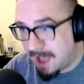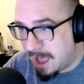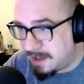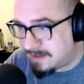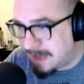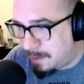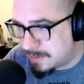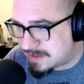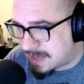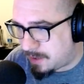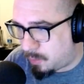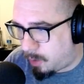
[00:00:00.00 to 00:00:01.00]
And I was
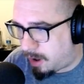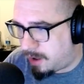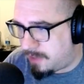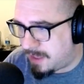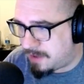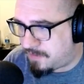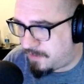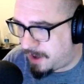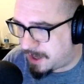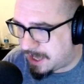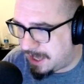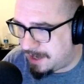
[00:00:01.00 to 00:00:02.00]
like, what? And they
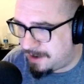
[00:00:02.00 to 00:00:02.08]
fucking...